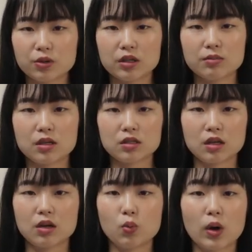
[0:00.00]
a pretty much
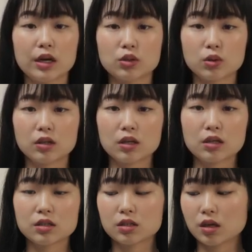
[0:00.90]
a wide
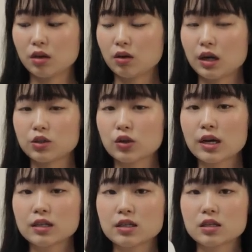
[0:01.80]
shoulder, so I
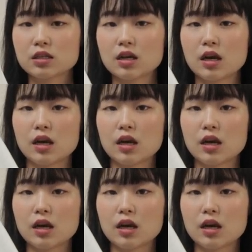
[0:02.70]
tried this